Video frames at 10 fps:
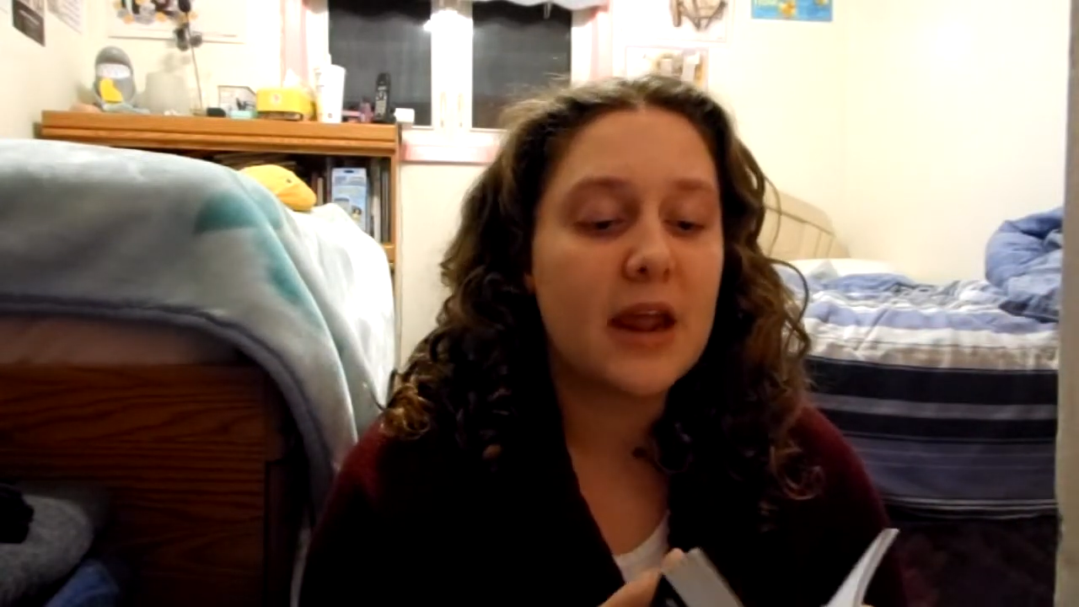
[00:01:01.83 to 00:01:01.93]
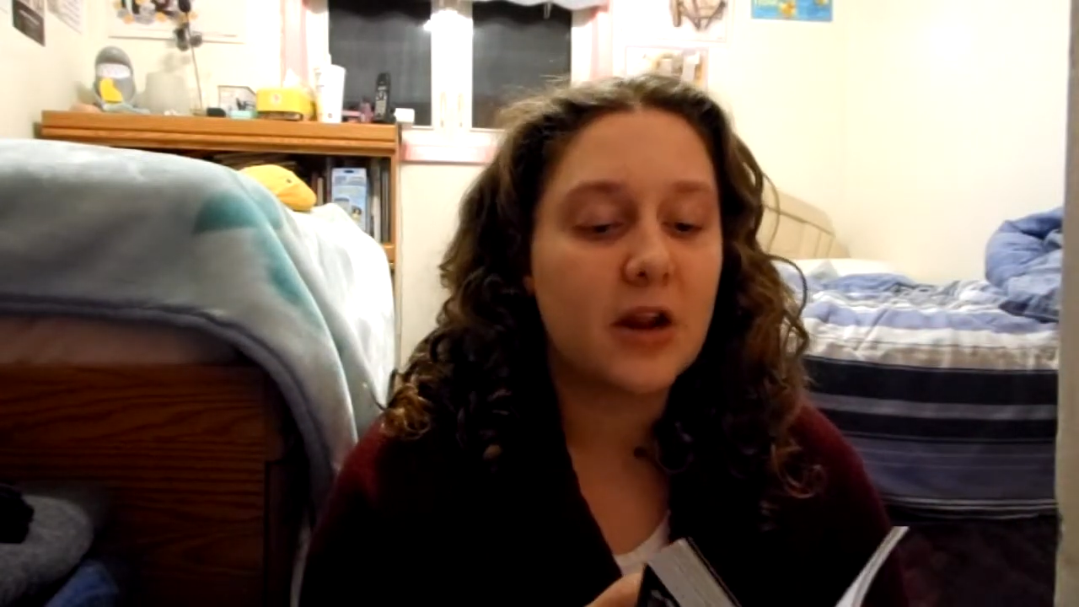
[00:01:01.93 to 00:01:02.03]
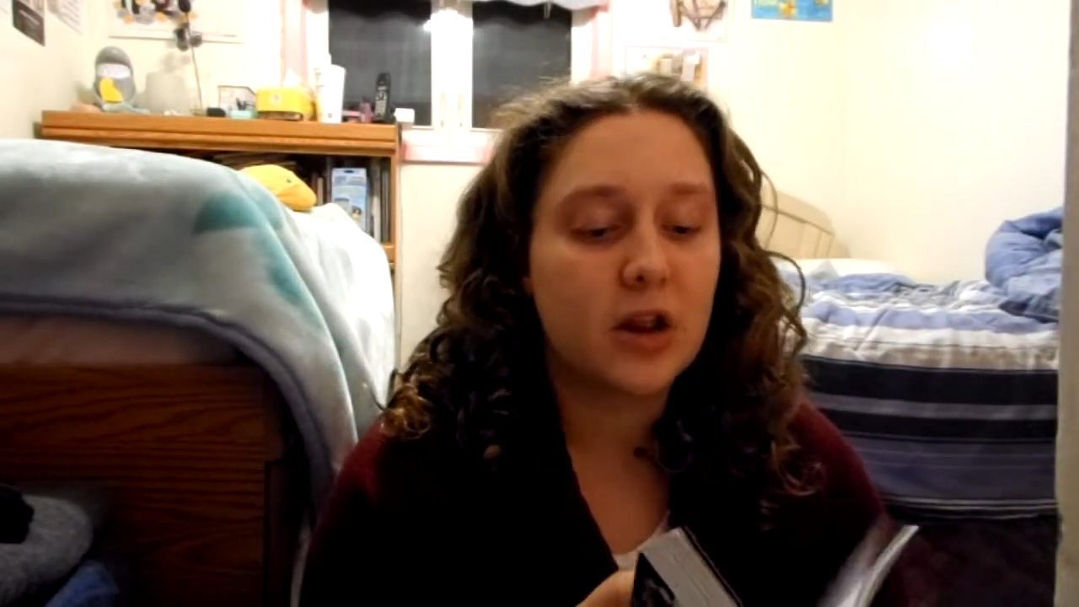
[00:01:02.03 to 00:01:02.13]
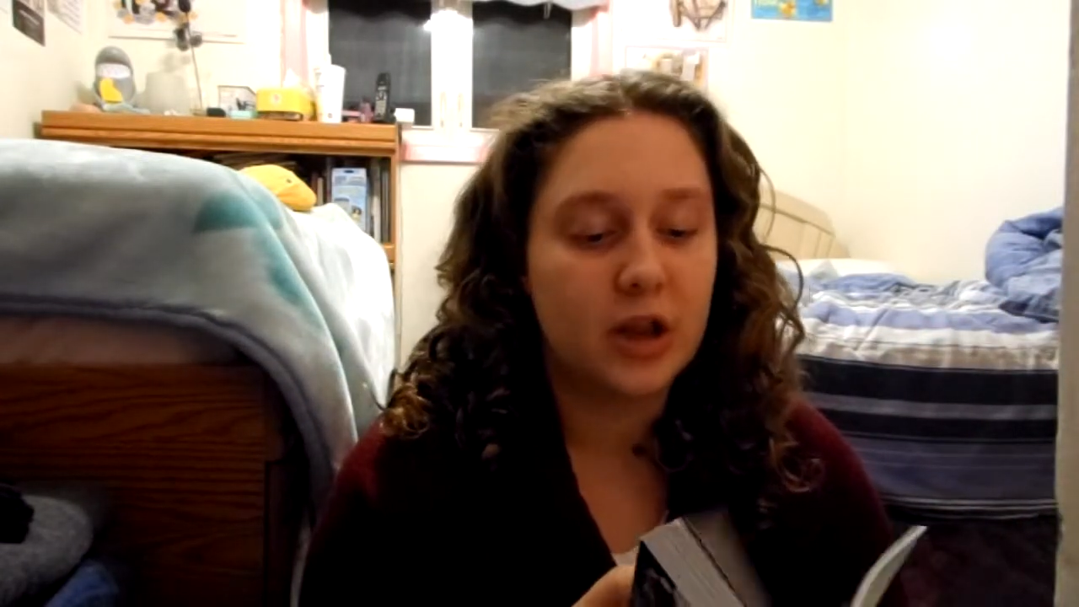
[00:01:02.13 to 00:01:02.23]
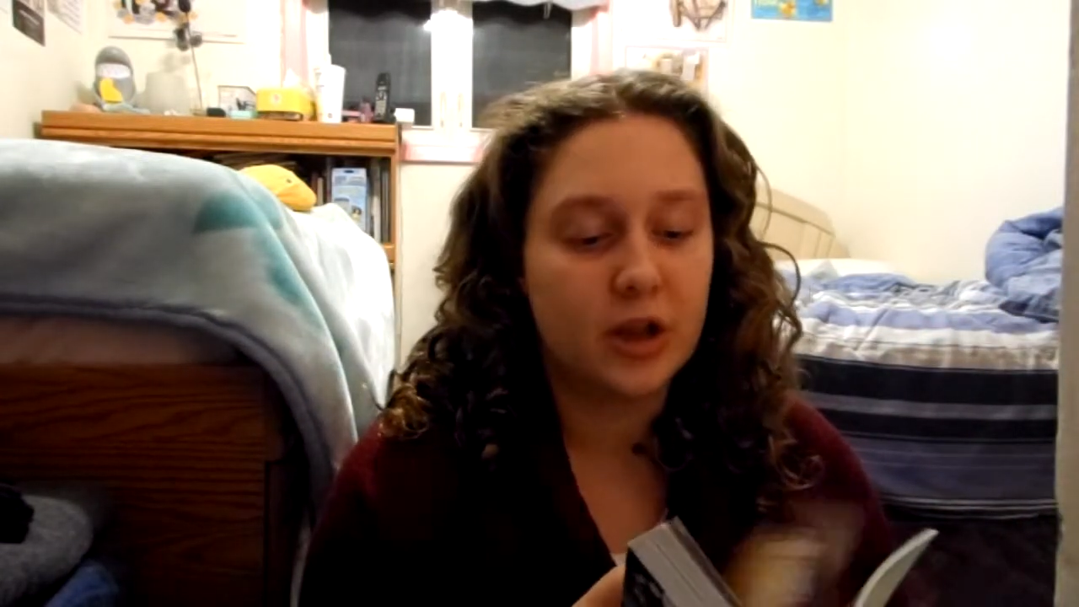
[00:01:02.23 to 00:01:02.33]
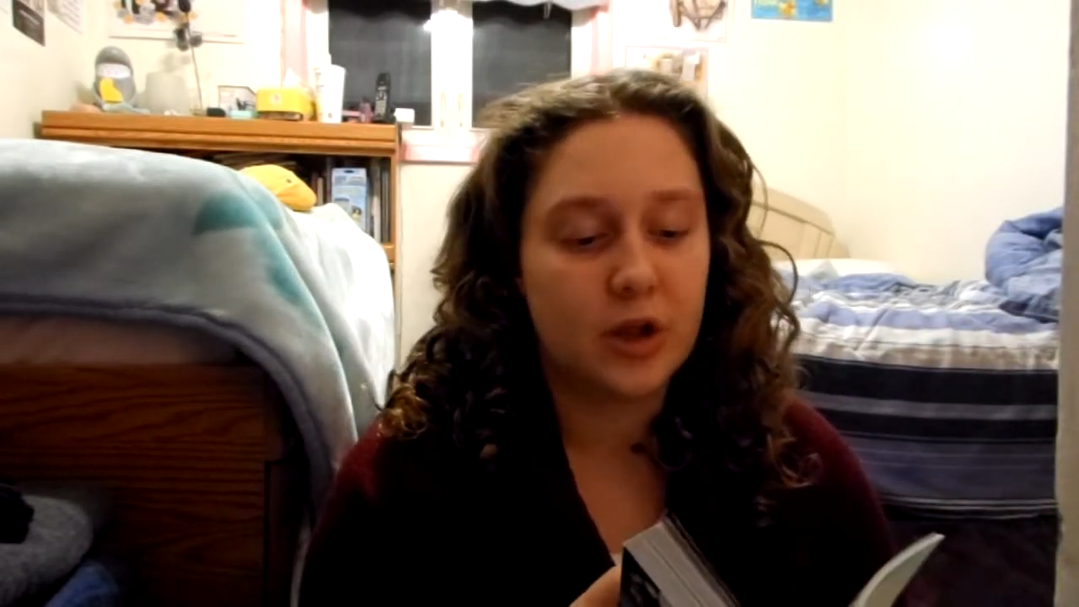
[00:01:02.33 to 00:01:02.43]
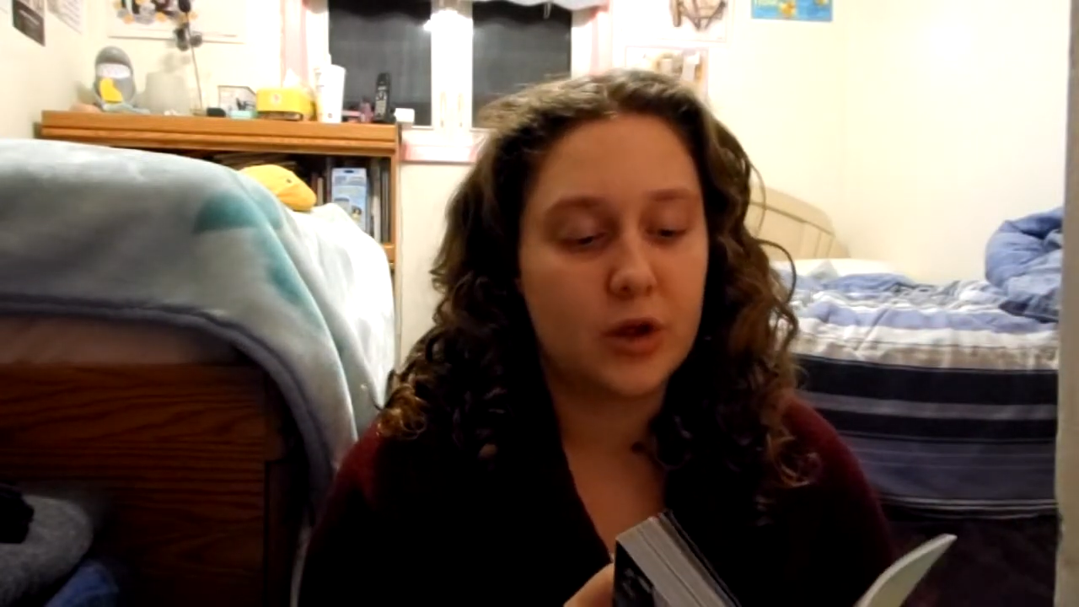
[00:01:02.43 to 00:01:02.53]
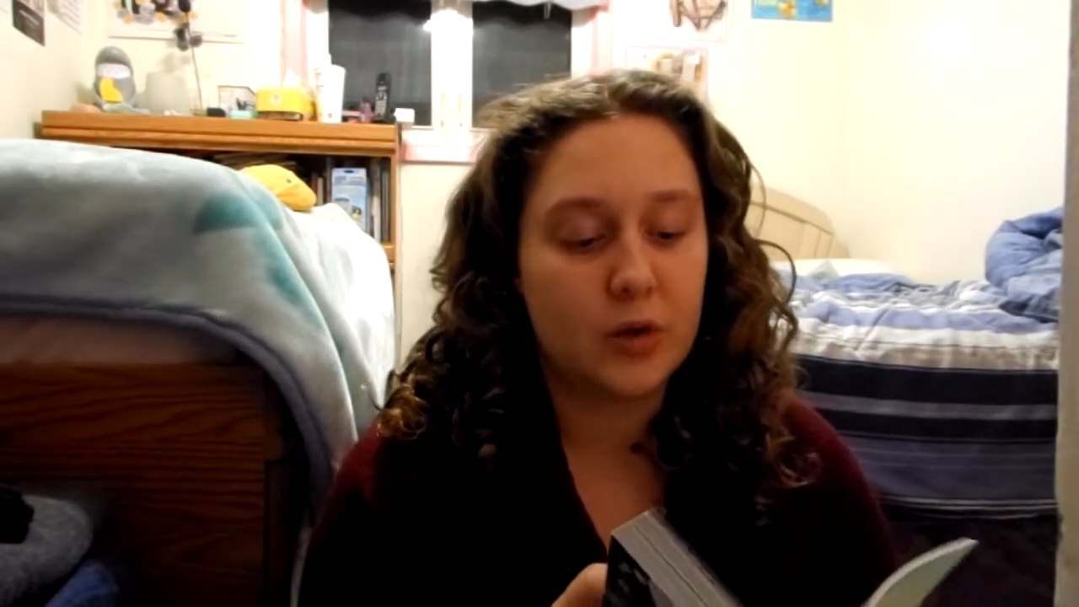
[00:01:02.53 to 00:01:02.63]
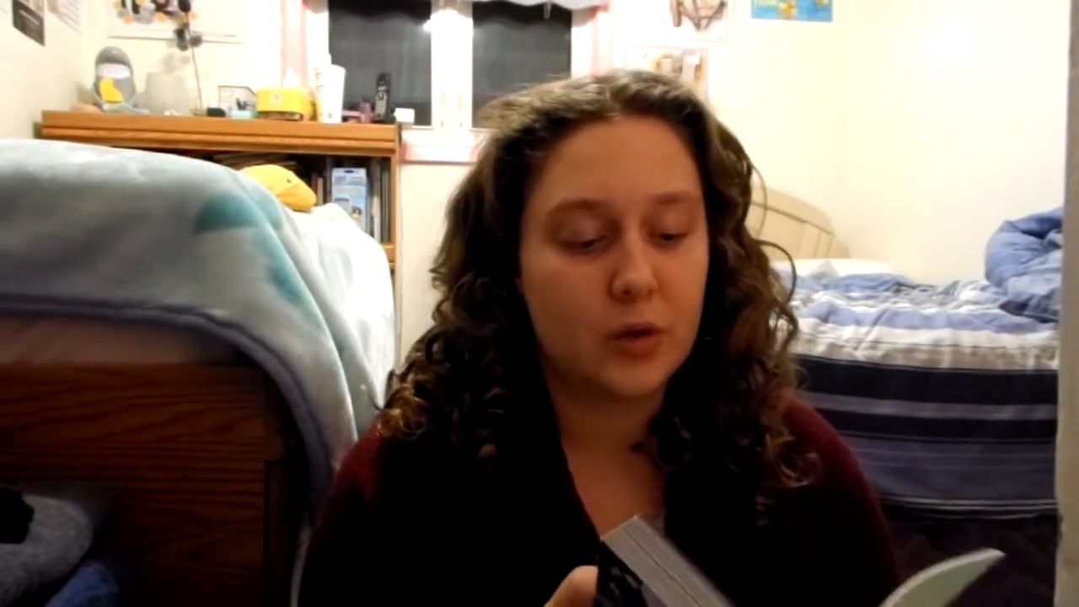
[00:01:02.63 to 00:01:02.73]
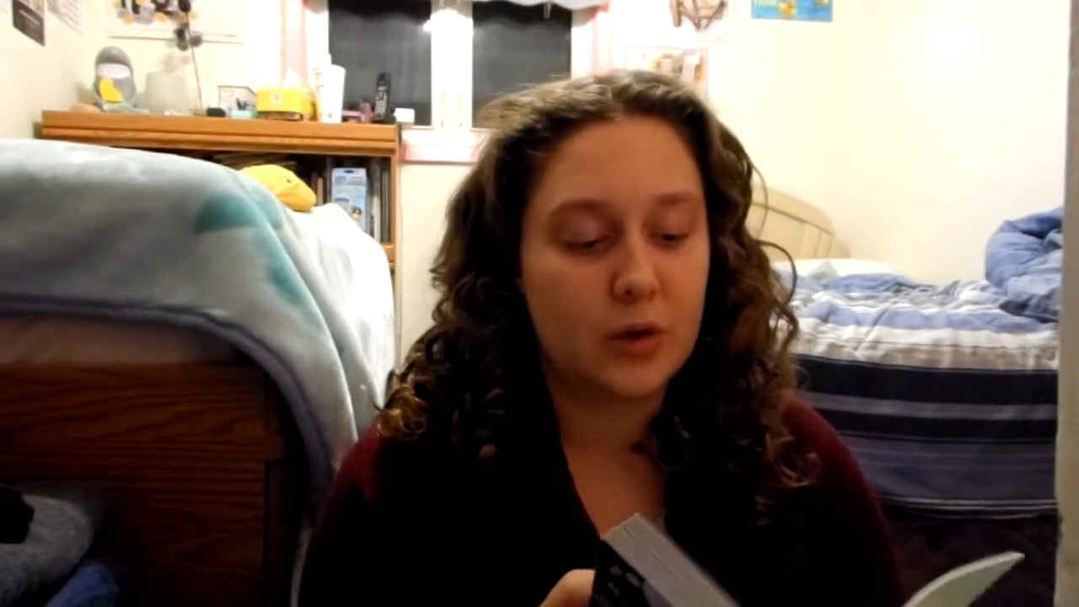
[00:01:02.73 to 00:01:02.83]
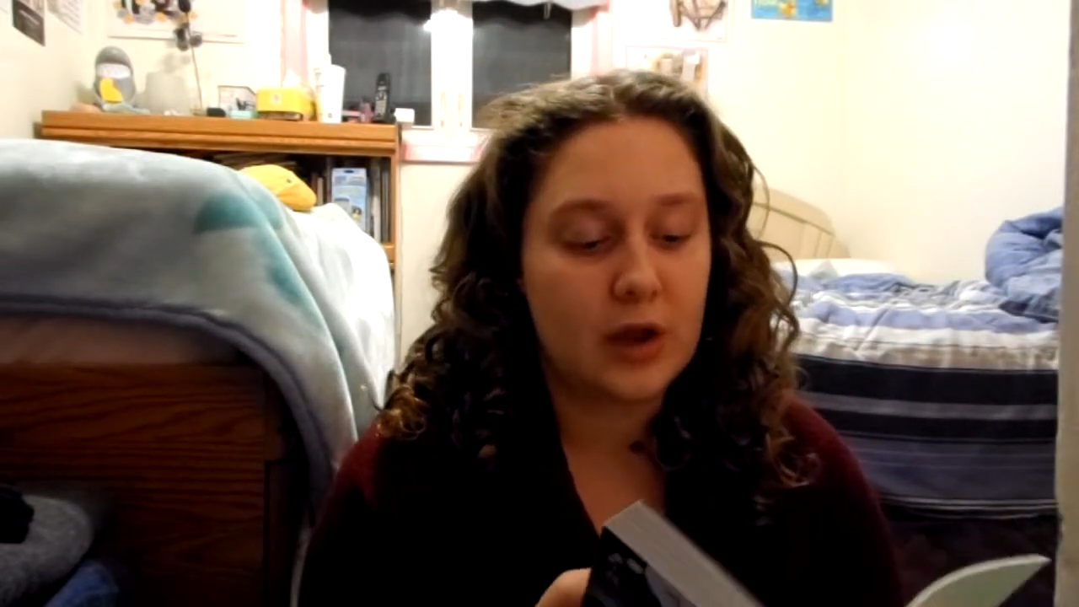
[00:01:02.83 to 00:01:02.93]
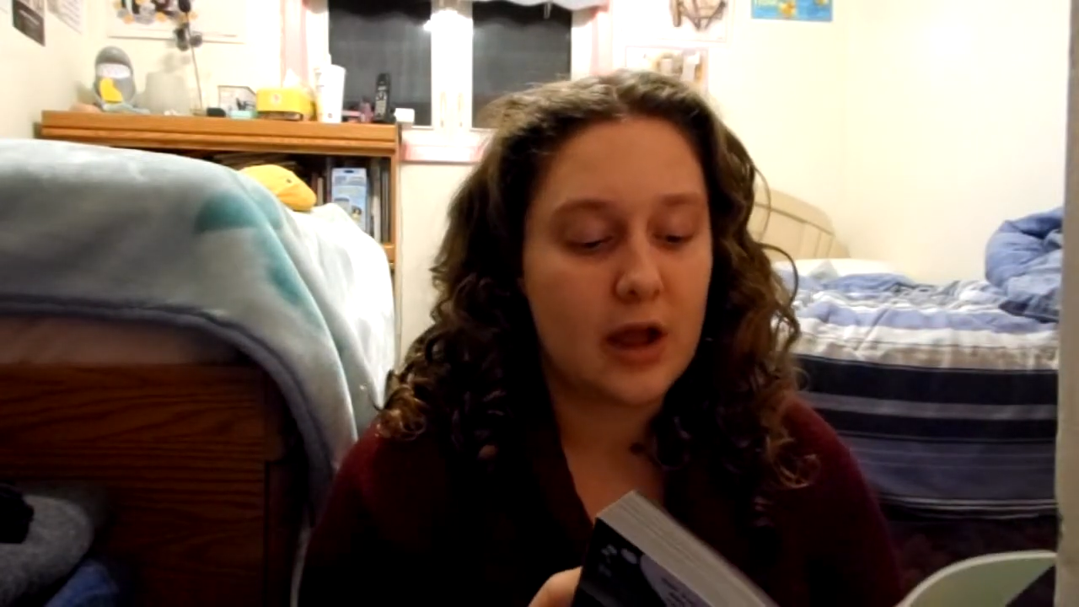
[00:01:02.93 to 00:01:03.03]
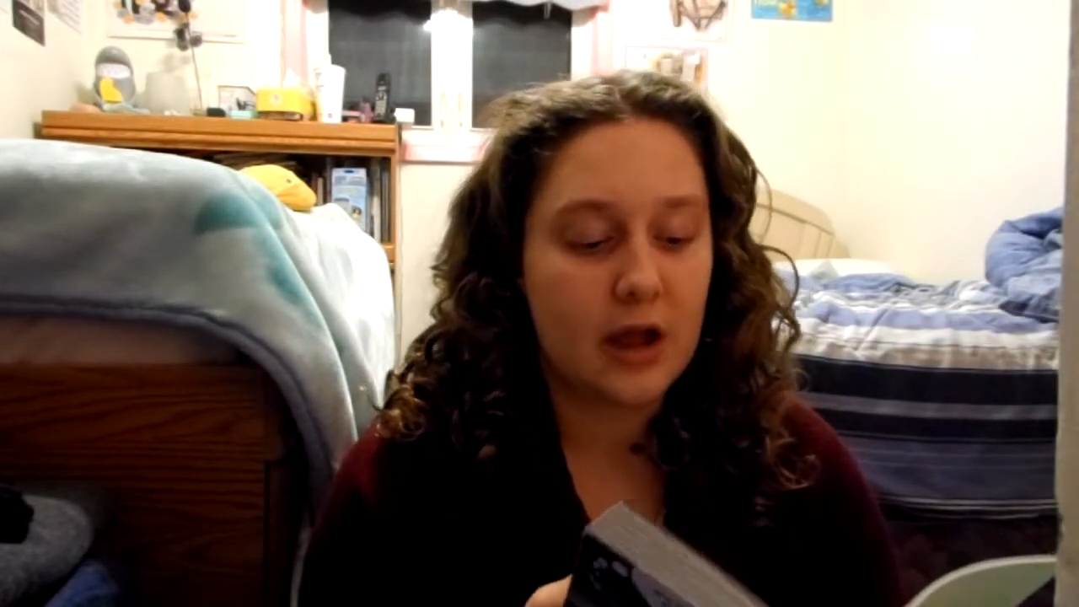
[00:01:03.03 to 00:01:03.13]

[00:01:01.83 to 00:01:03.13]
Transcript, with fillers: include